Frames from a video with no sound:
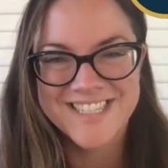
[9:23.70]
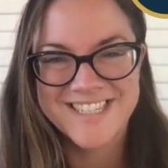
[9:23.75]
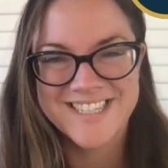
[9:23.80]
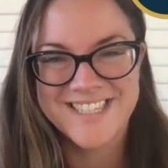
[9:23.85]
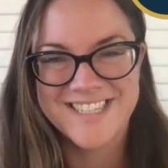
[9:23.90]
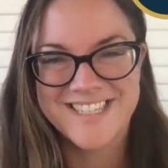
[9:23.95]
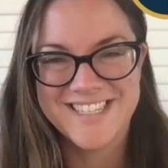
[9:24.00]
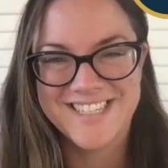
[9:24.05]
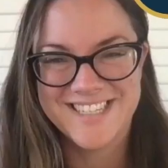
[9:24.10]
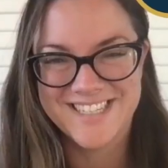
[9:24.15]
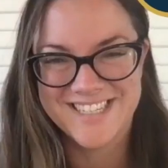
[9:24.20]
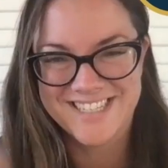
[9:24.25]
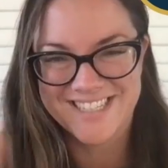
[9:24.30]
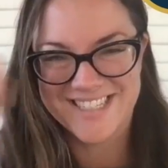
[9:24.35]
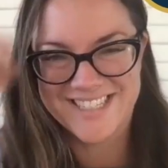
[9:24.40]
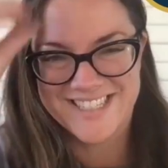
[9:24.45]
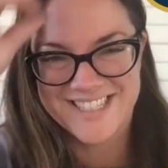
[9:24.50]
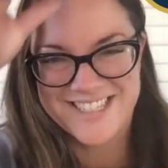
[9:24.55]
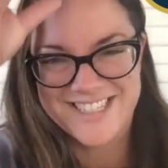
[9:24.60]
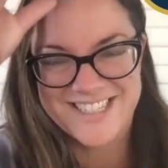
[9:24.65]

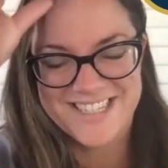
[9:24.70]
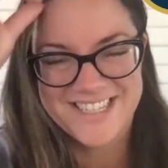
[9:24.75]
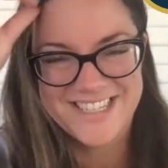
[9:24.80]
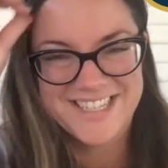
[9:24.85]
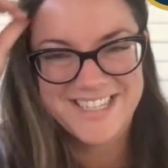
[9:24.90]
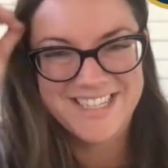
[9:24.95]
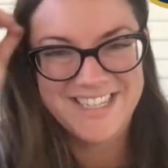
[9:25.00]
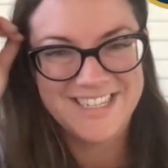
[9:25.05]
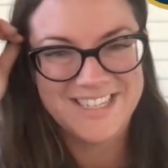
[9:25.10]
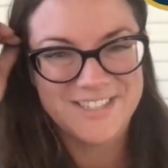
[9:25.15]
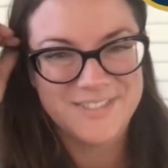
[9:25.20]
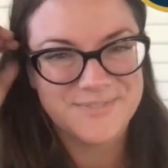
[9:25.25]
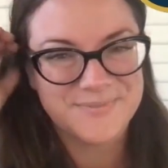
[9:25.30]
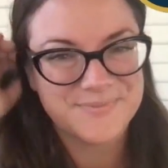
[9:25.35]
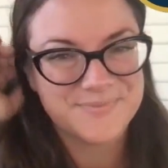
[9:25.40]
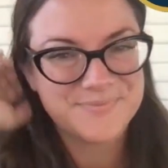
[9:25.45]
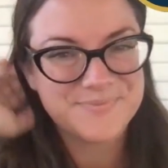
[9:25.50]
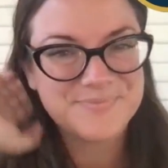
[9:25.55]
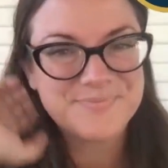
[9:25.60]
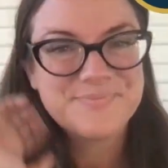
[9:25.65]

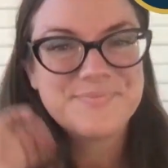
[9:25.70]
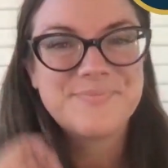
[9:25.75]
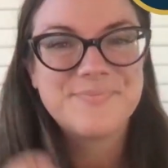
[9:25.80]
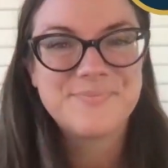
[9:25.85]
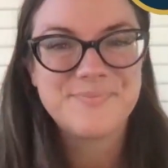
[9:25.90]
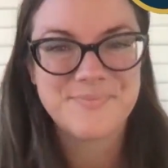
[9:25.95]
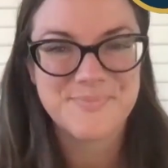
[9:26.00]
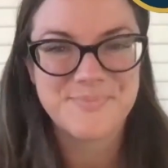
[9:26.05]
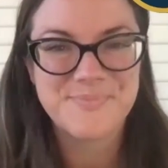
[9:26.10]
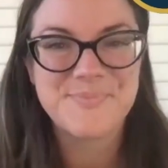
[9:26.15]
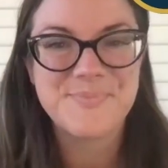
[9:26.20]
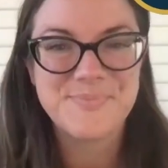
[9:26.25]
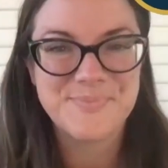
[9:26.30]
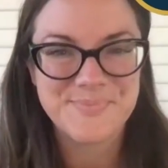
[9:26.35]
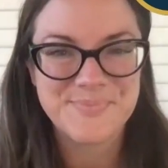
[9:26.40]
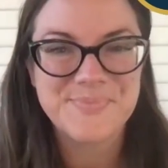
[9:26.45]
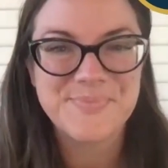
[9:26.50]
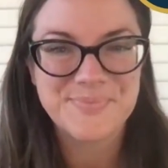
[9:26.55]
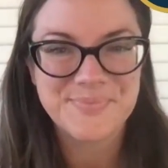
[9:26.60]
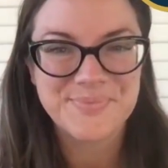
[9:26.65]

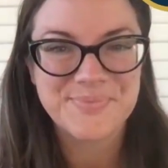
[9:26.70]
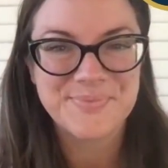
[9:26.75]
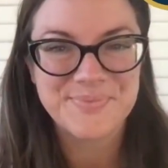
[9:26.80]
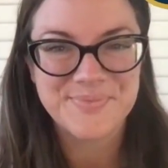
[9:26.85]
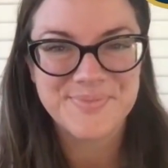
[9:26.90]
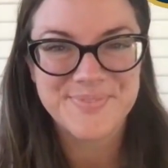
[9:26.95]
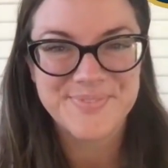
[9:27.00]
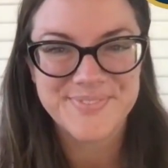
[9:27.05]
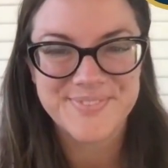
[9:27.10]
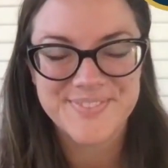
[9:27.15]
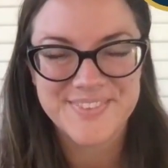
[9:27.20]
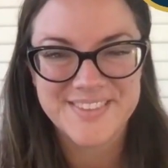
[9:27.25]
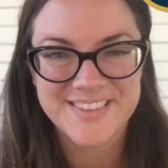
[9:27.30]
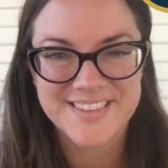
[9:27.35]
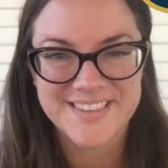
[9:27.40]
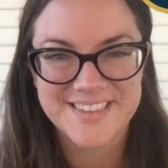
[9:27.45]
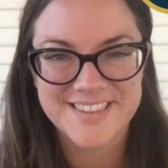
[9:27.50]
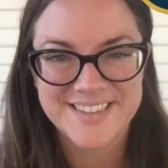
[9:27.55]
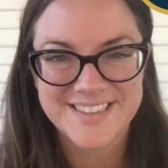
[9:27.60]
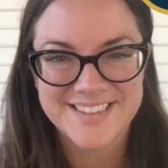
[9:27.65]

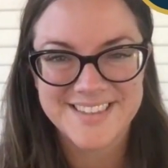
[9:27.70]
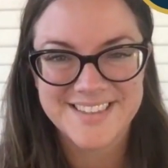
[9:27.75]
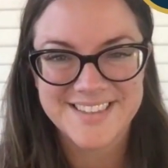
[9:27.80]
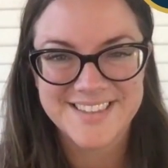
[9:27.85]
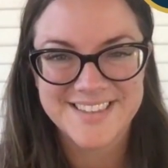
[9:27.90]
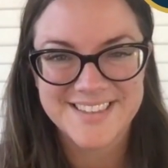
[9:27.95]
This person isn't speaking.